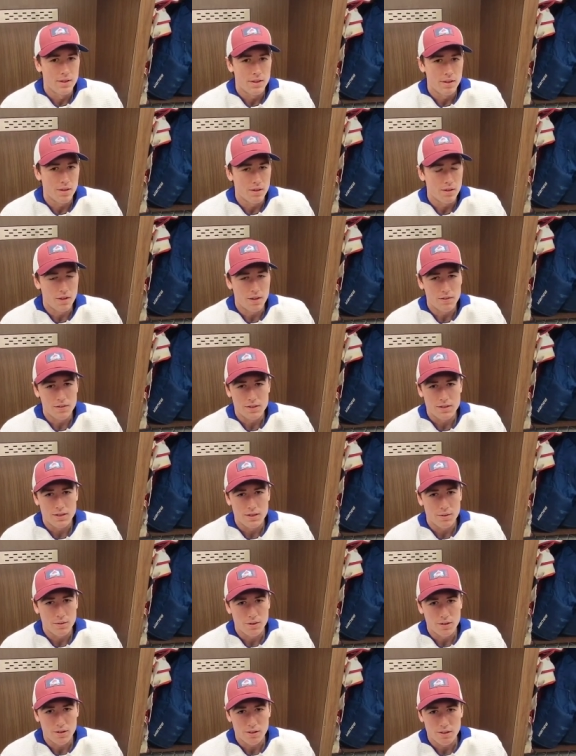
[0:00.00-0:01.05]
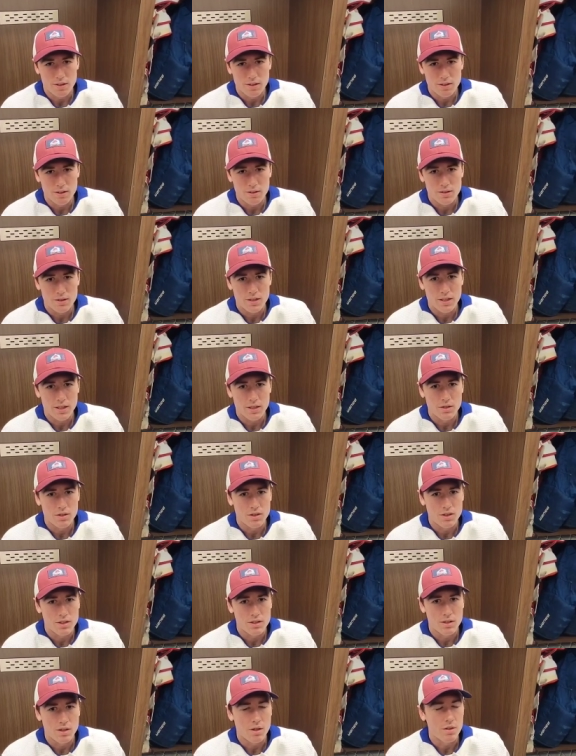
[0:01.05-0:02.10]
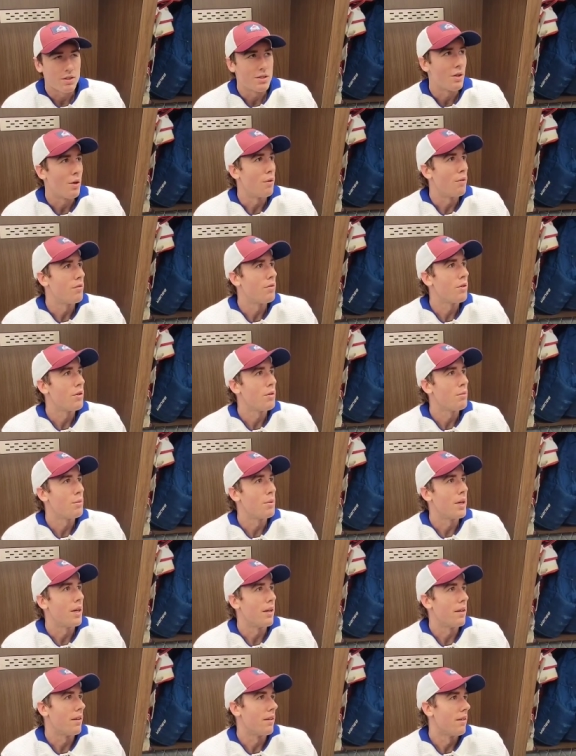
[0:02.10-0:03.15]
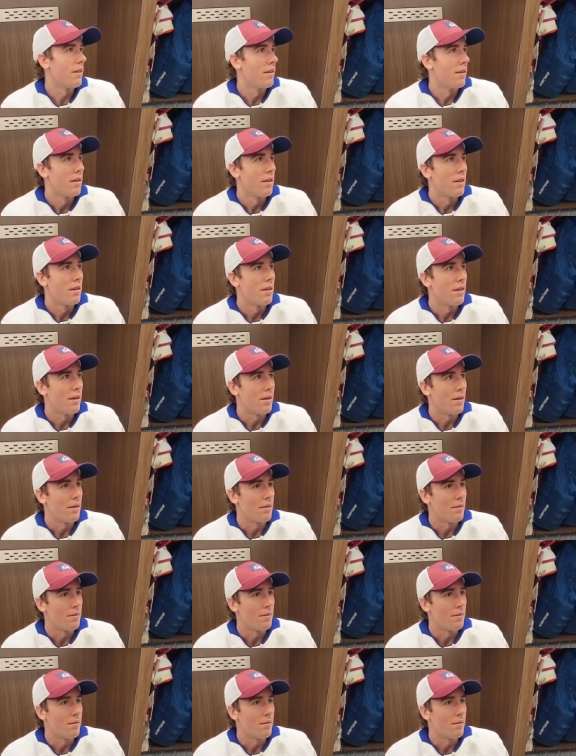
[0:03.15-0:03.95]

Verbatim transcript: you know, obviously when you see injuries, you're always hopeful, but um,